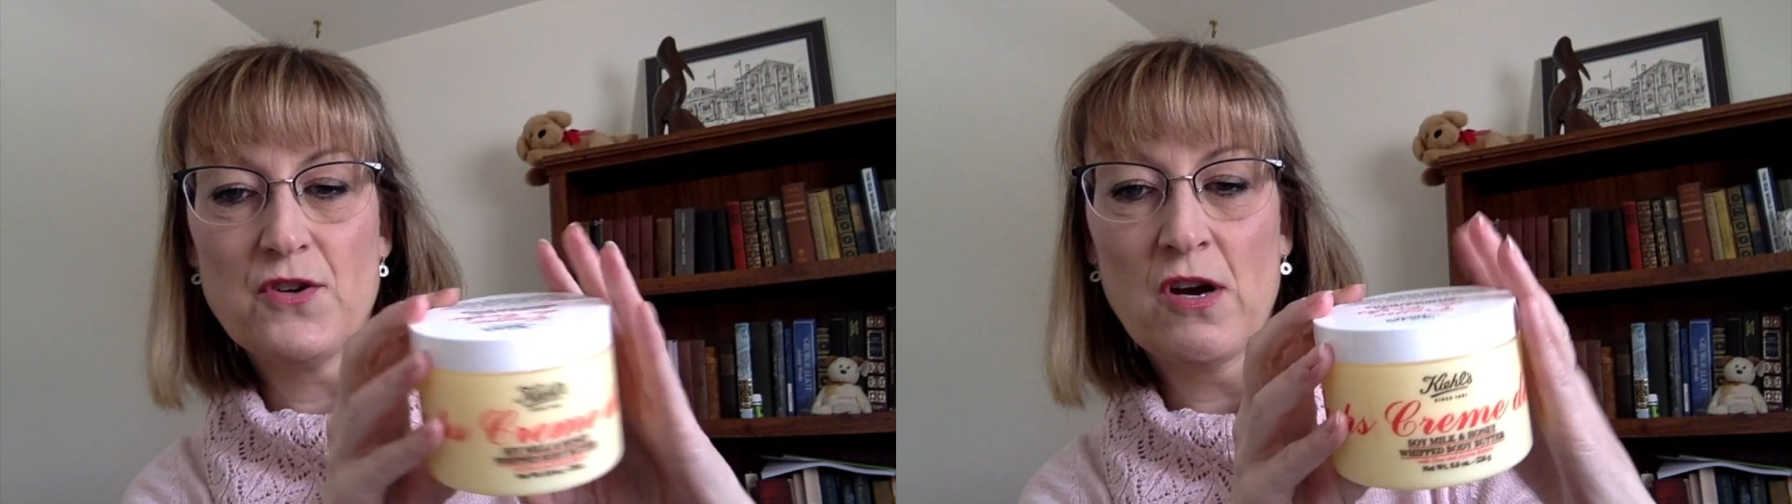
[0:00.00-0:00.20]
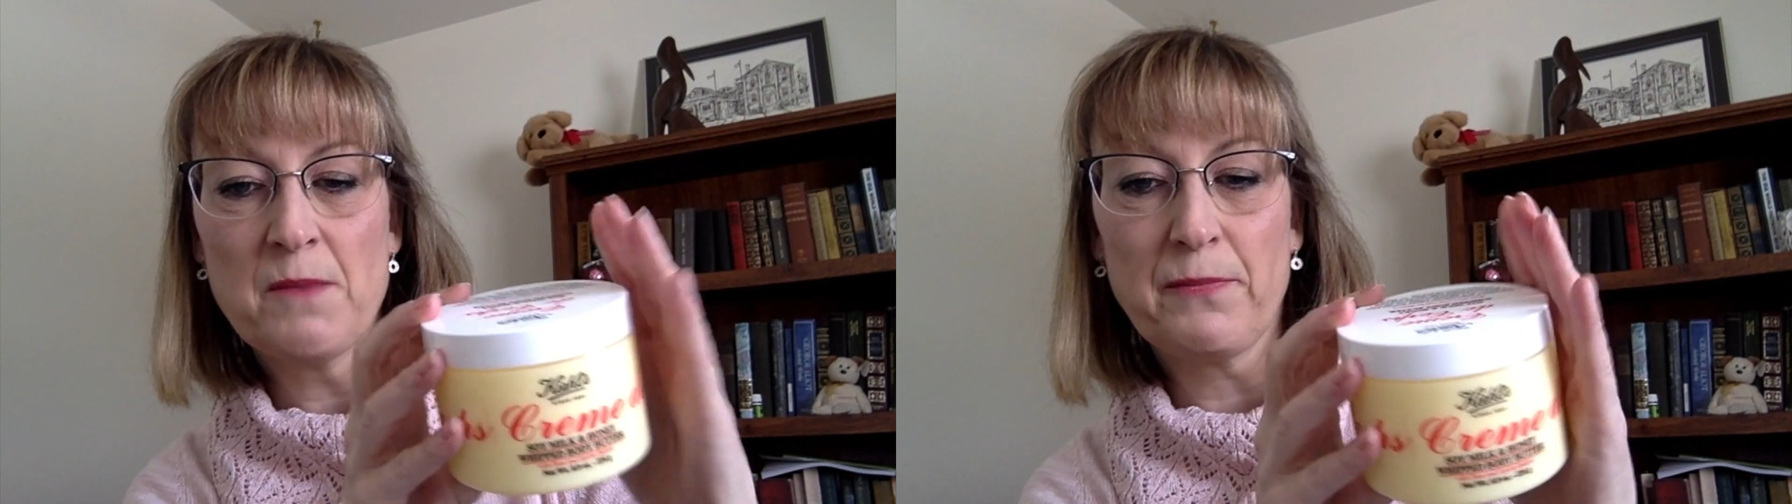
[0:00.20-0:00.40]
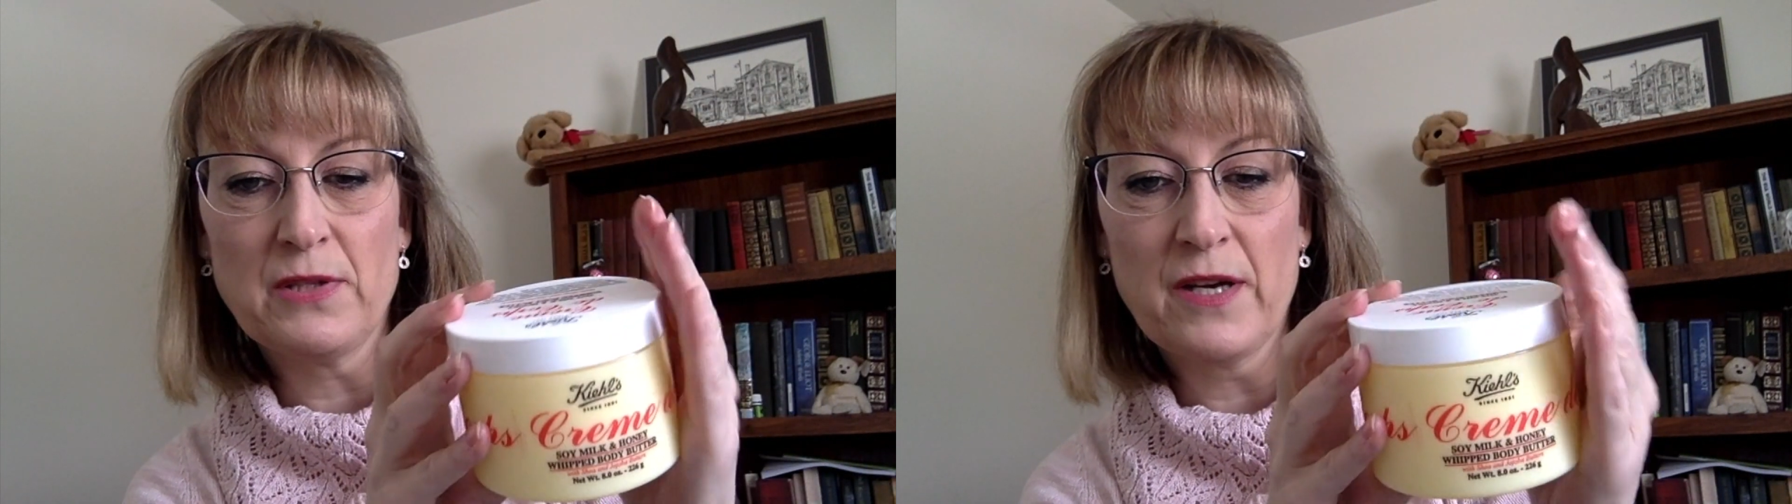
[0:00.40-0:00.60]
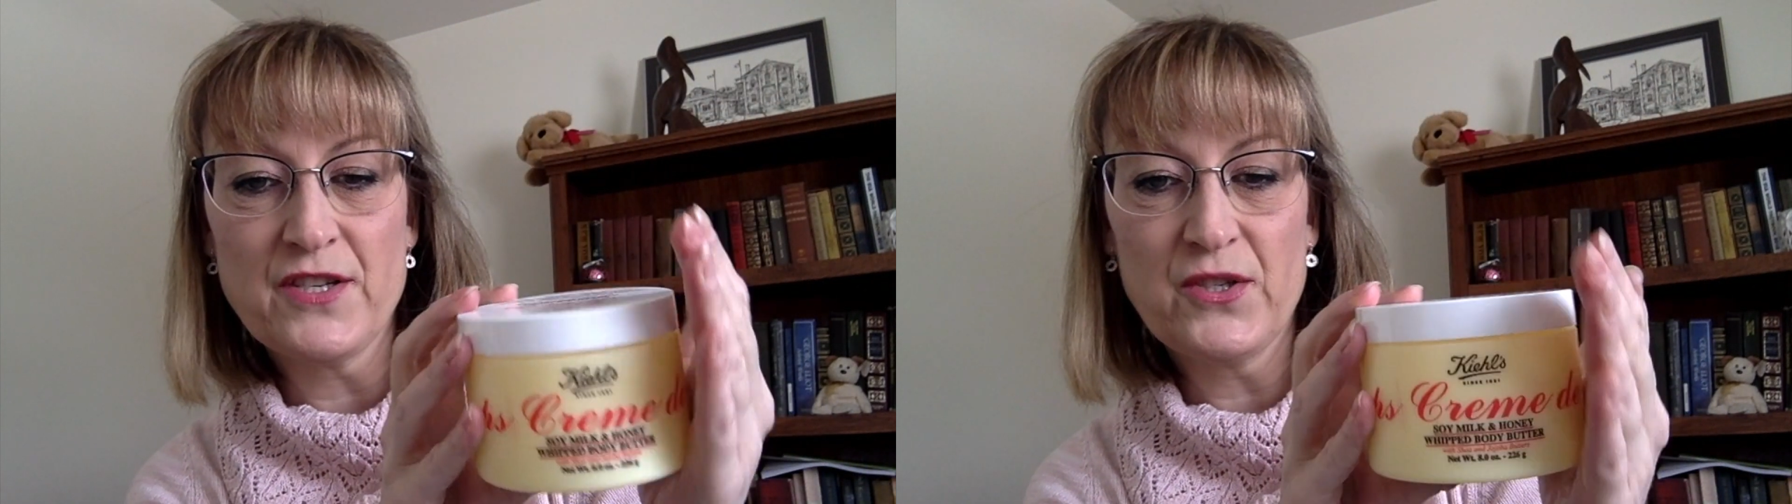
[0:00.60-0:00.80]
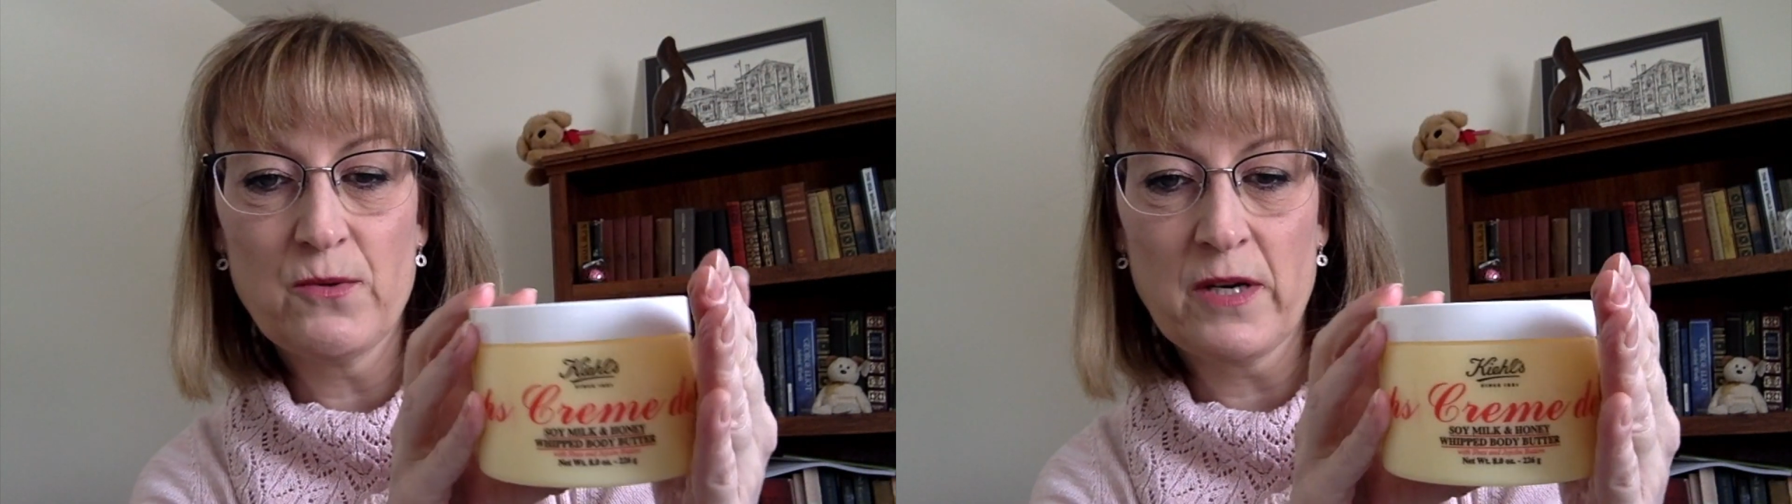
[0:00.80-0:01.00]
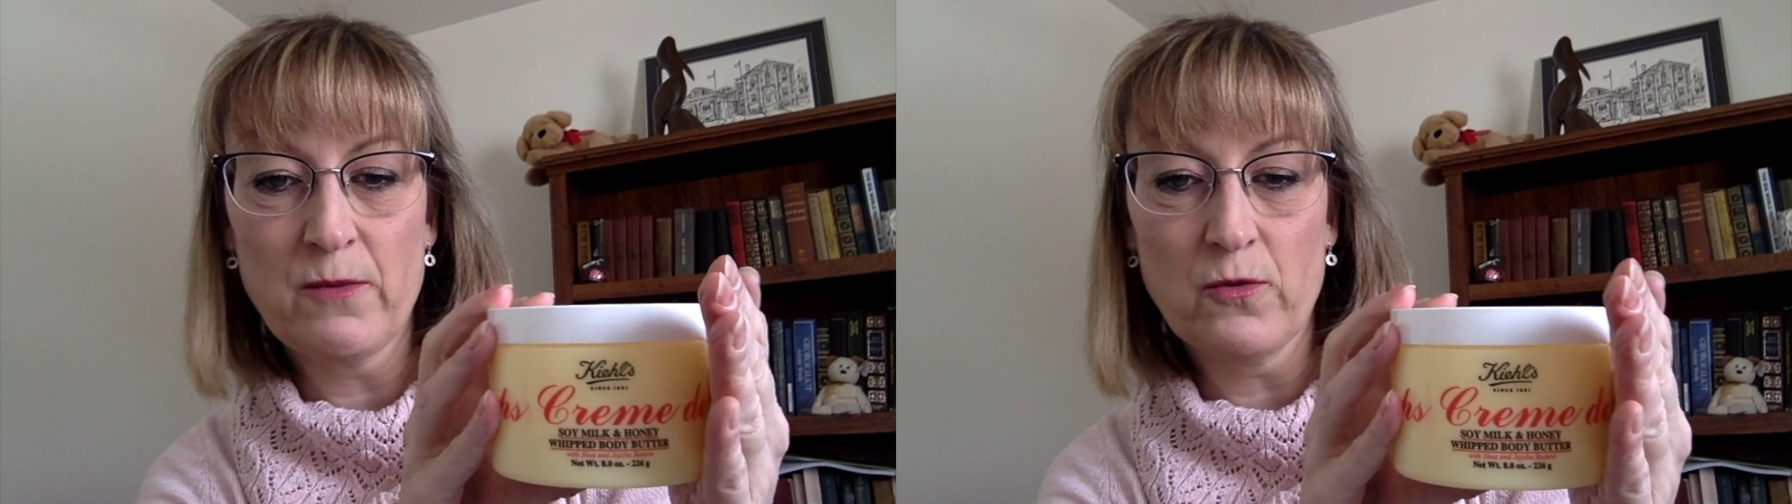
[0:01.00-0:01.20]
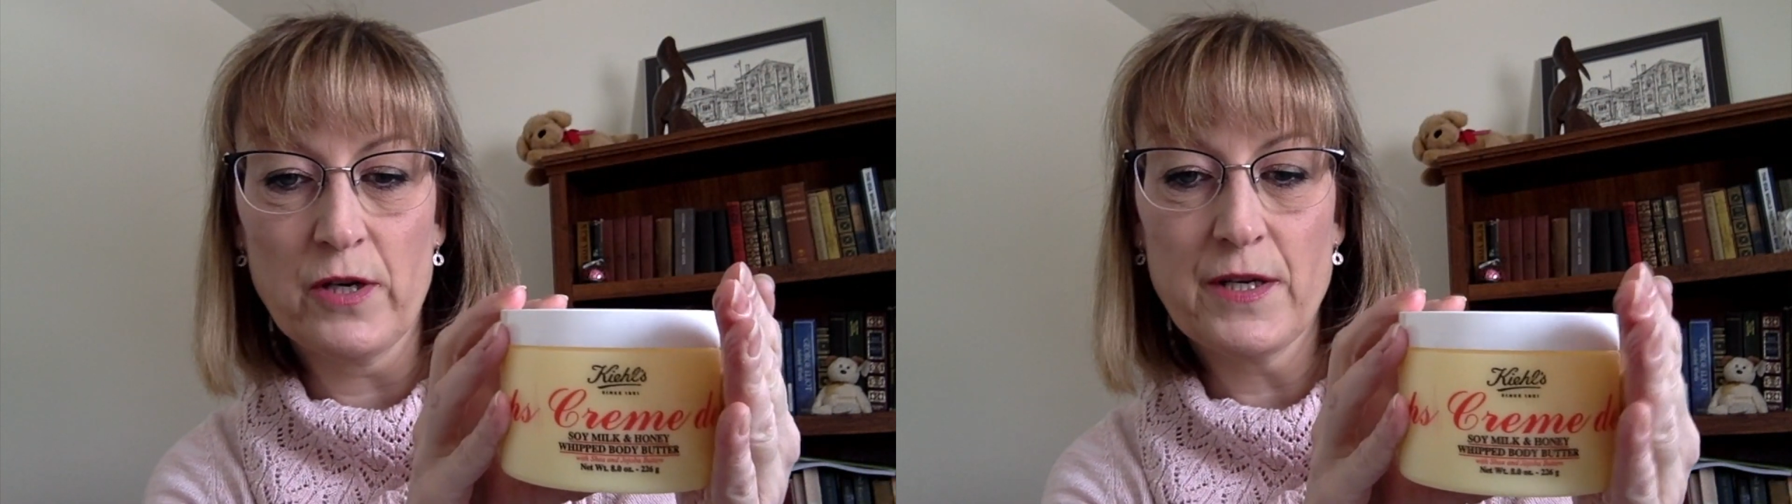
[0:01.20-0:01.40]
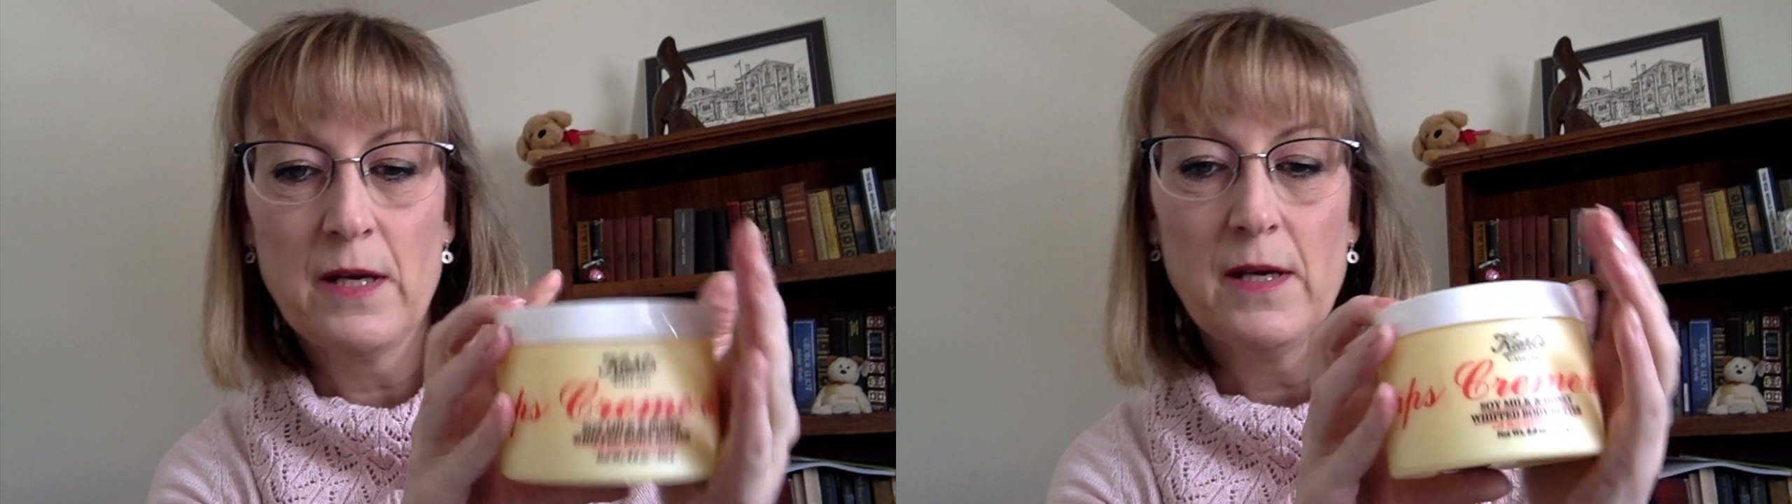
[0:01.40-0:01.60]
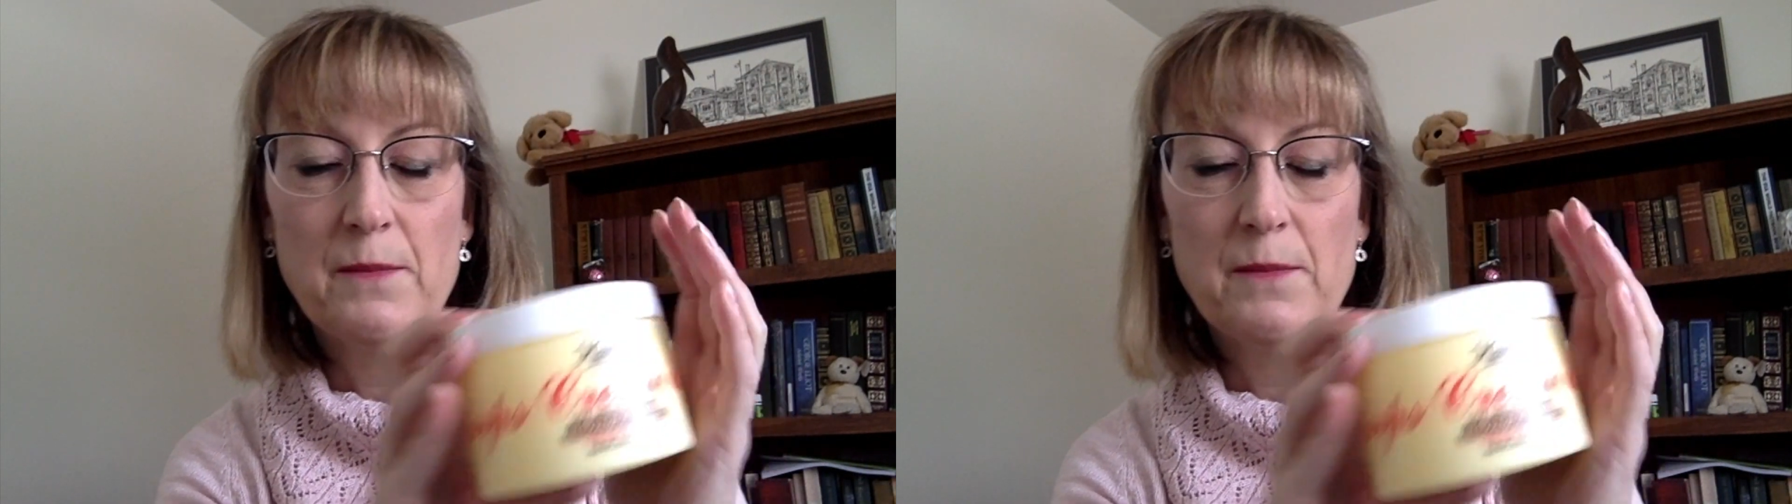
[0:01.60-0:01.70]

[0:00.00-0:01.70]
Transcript: not blind you, I would.